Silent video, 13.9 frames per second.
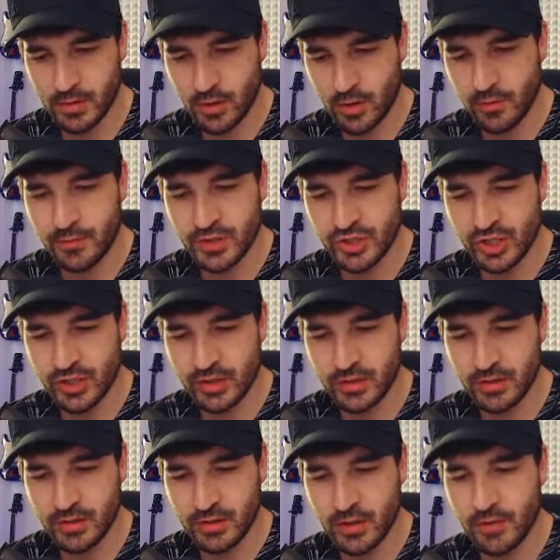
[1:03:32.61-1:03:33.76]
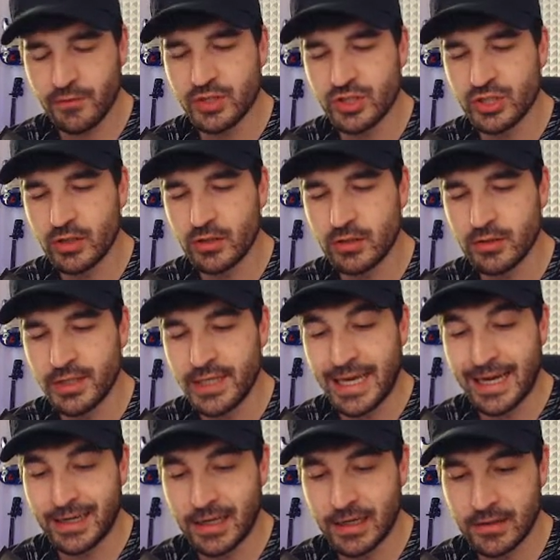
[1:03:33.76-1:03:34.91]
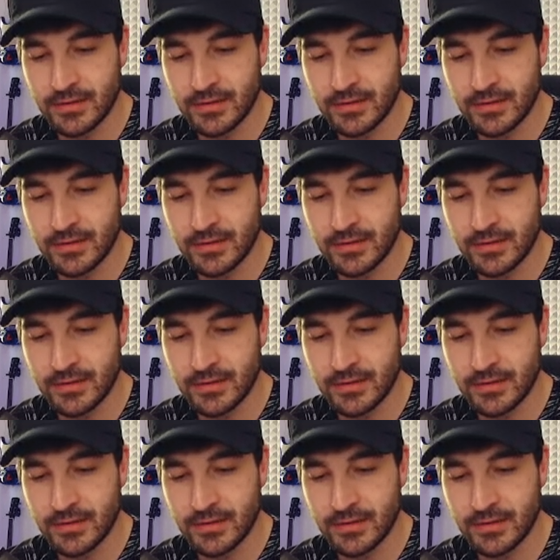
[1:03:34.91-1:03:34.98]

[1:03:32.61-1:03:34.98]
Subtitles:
Official Yana.